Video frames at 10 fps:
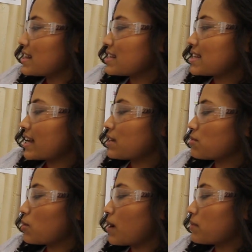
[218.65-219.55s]
the second
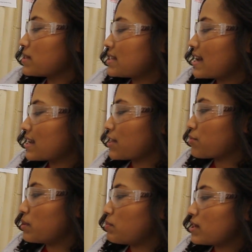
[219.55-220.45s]
robot would stack a
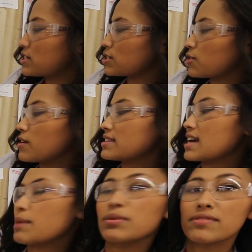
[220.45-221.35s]
3 plus to go on
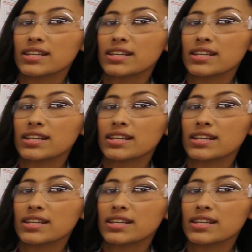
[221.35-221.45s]
top of